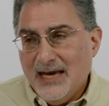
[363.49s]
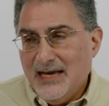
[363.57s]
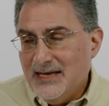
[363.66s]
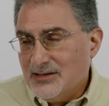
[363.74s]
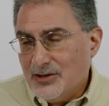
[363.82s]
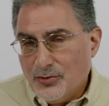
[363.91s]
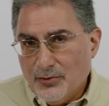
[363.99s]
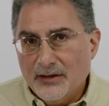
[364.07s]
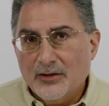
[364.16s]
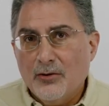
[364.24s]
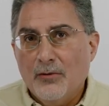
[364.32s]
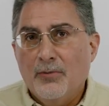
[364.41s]
is a
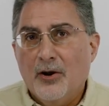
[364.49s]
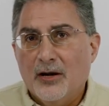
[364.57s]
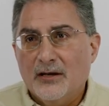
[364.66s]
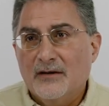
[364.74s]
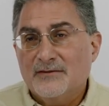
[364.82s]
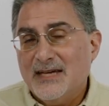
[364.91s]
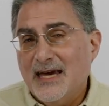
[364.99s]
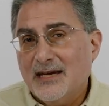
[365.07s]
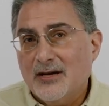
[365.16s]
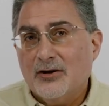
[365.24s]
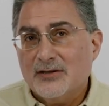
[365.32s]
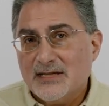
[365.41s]
critical part of
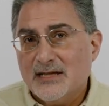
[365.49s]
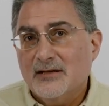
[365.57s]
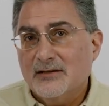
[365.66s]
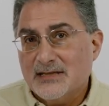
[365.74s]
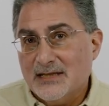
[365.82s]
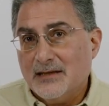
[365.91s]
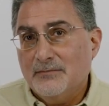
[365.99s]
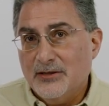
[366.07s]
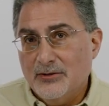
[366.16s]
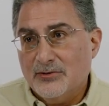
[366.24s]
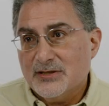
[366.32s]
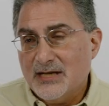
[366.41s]
taking our skills in
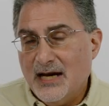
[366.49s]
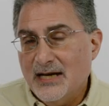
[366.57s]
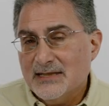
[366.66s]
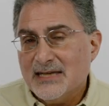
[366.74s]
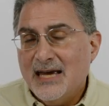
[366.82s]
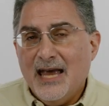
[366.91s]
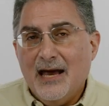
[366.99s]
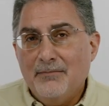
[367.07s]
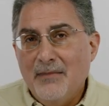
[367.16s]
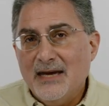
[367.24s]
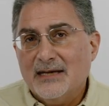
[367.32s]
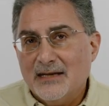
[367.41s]
computer science and
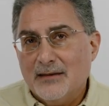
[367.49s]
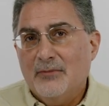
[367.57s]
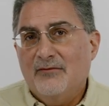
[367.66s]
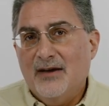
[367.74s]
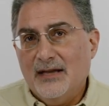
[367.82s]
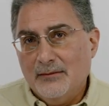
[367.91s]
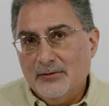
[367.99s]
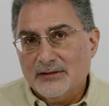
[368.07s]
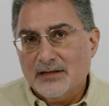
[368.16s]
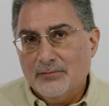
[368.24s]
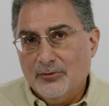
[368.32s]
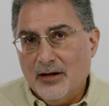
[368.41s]
making them available
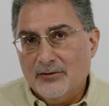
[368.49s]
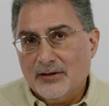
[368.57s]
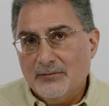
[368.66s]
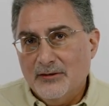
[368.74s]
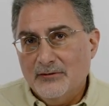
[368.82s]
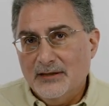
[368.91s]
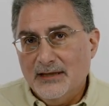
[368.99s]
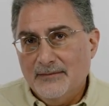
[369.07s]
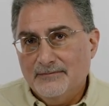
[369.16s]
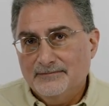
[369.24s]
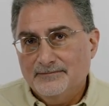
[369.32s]
to the broader community.